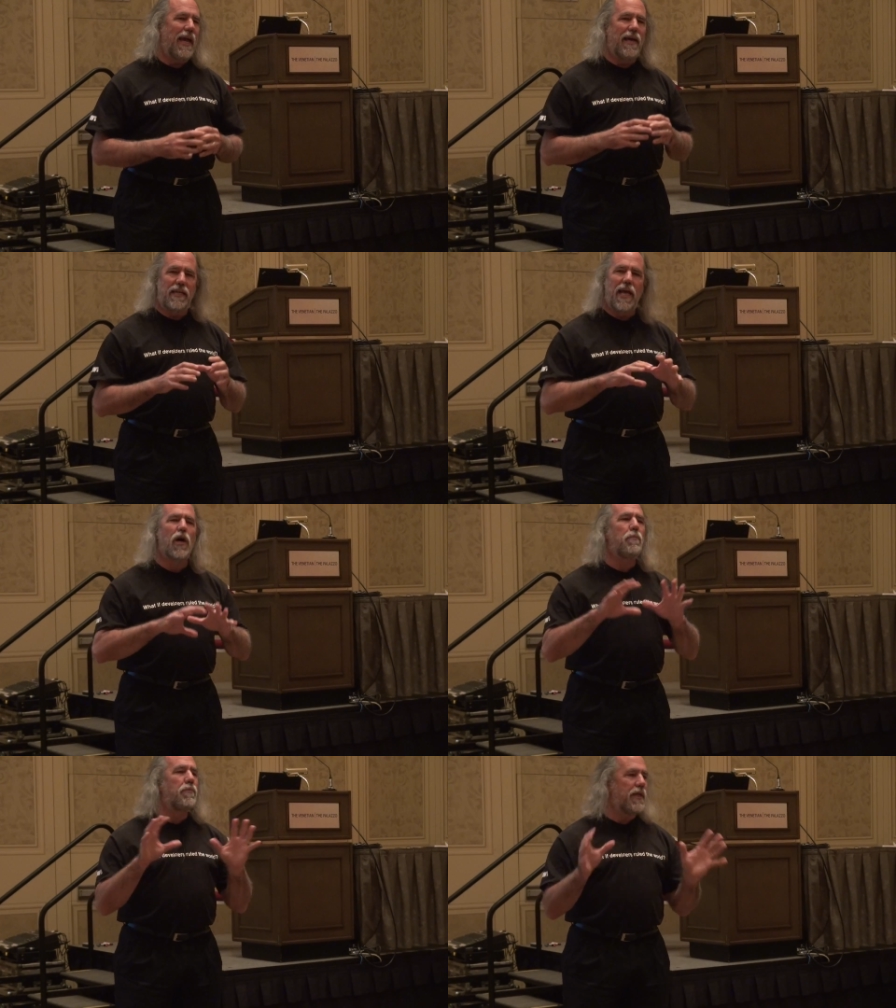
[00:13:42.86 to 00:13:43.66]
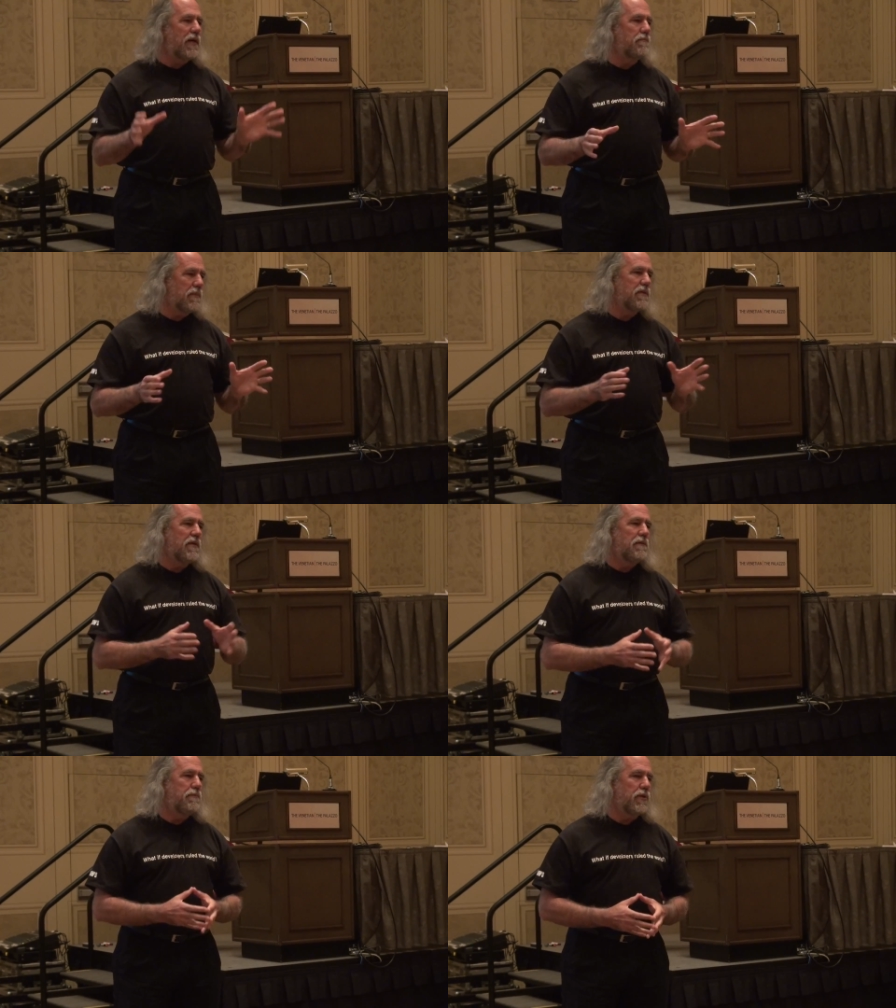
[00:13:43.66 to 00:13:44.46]
and help
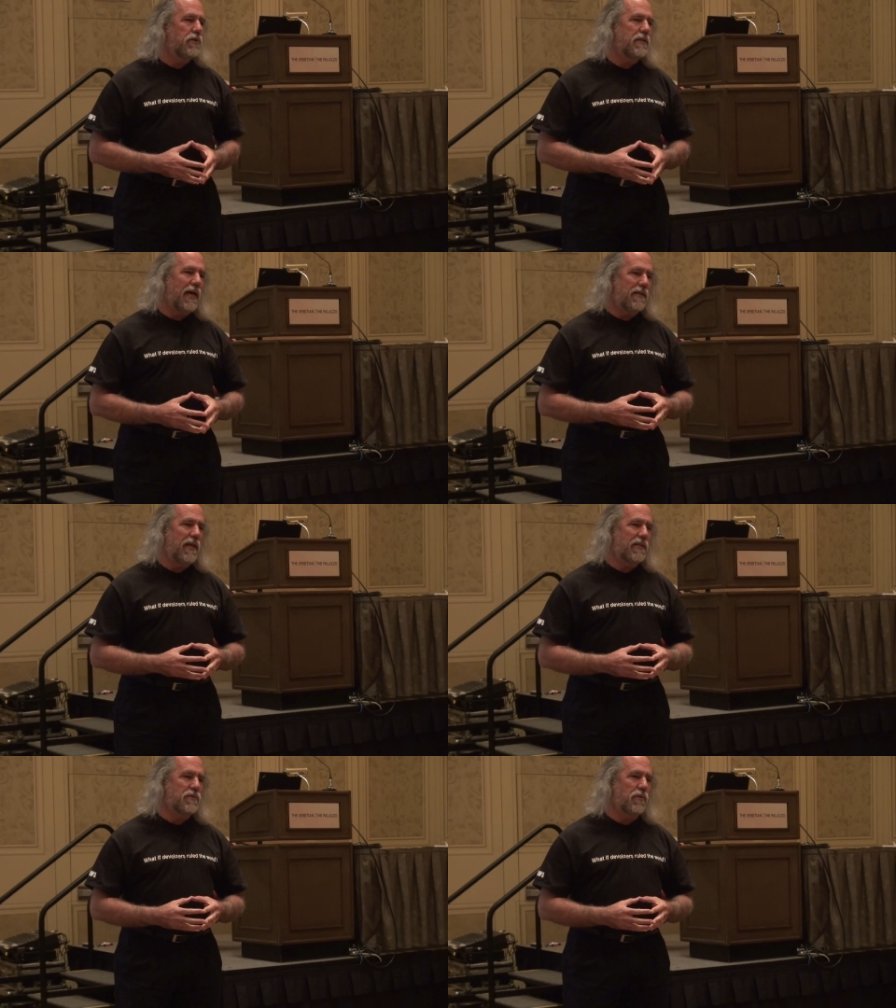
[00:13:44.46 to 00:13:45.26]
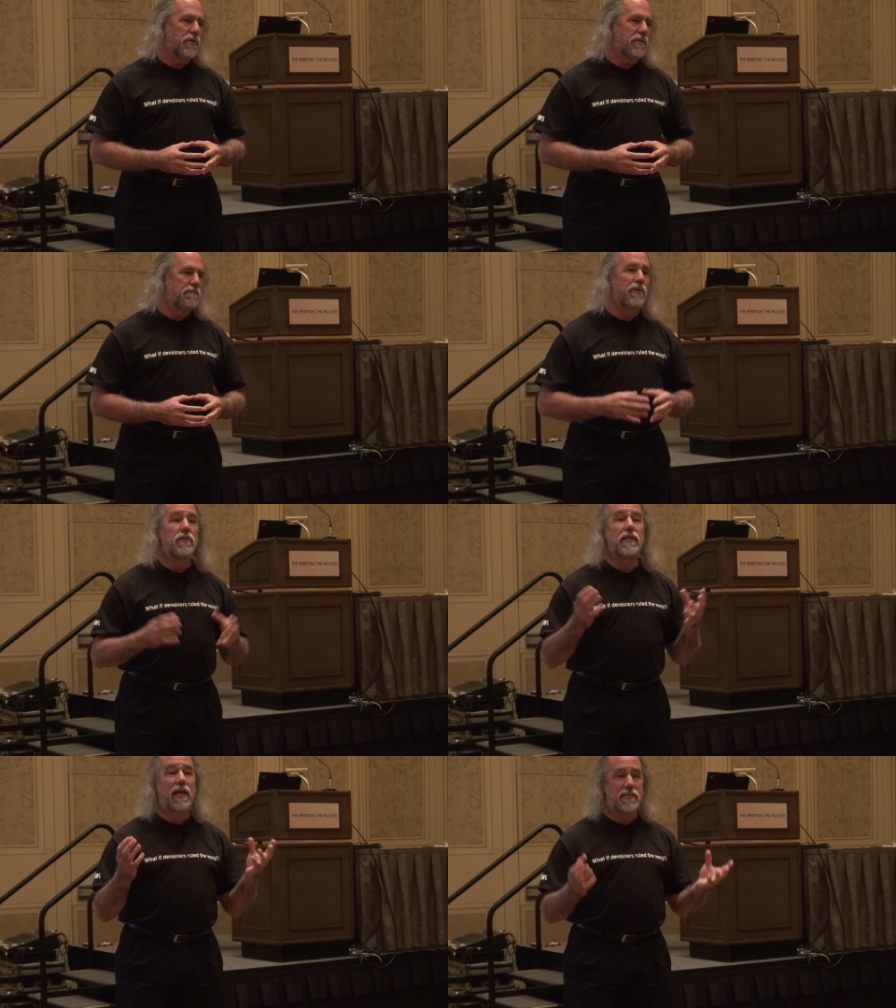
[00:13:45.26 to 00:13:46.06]
them build that next world,
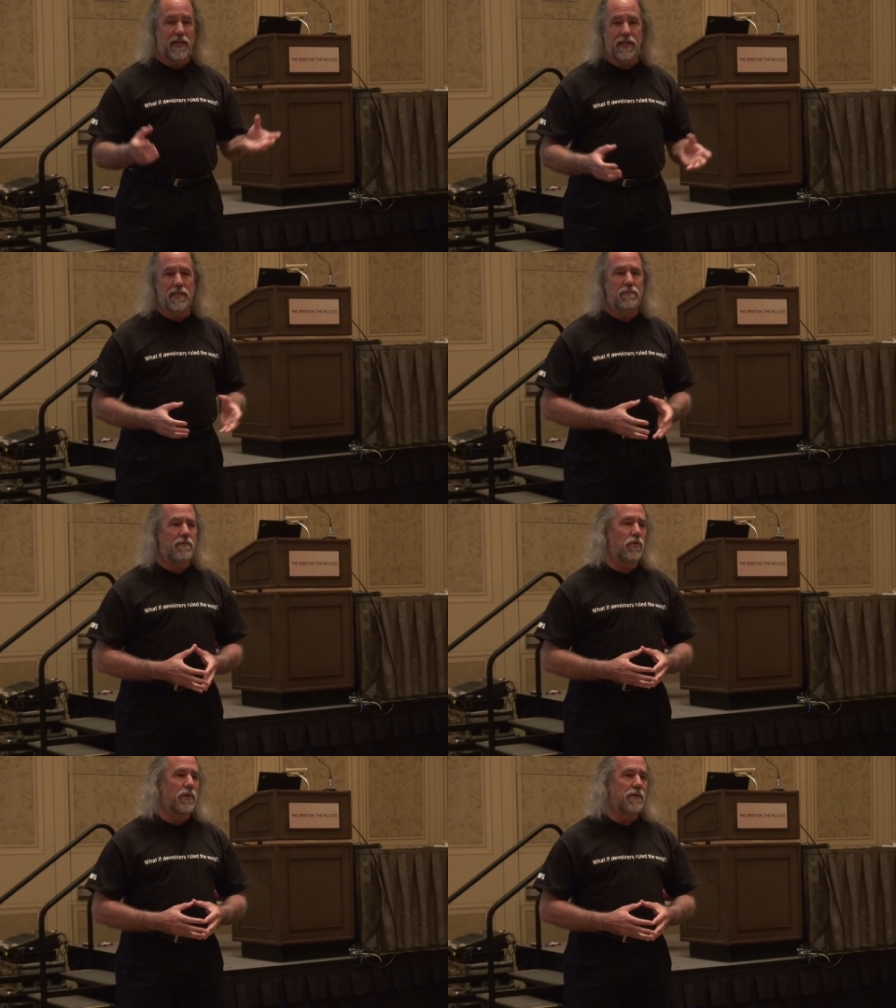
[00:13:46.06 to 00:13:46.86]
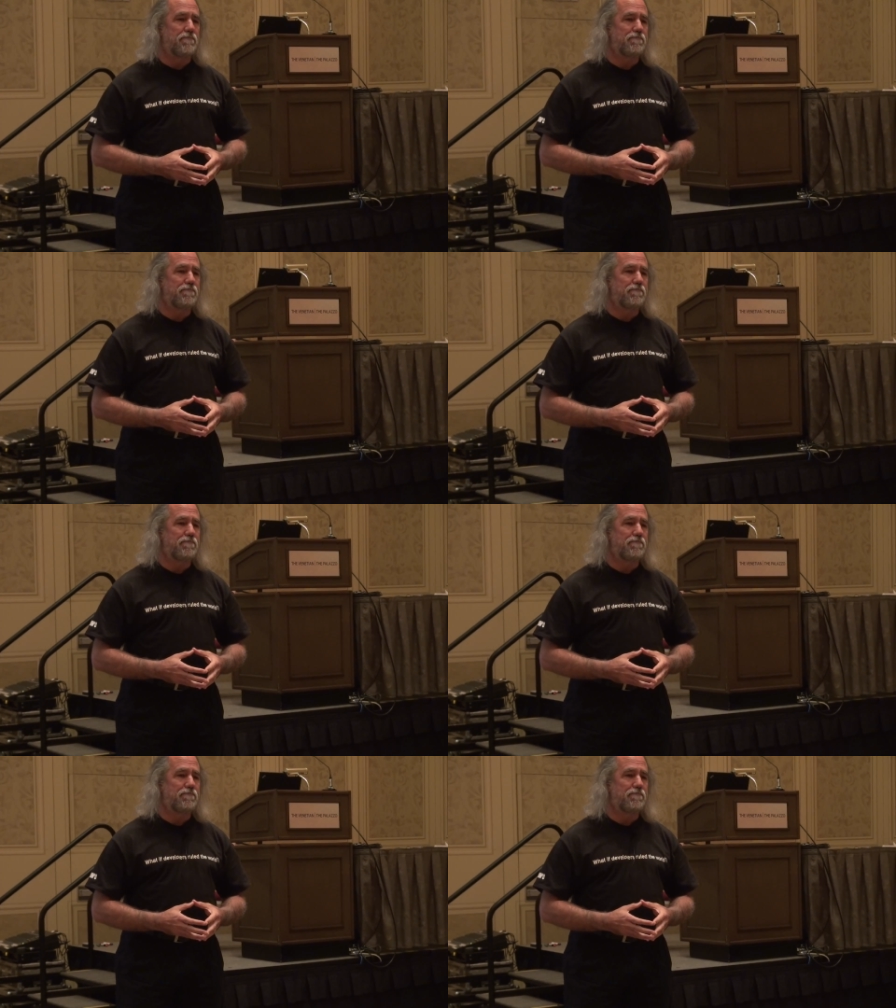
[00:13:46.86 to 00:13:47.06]
build the next kingdom, if you will.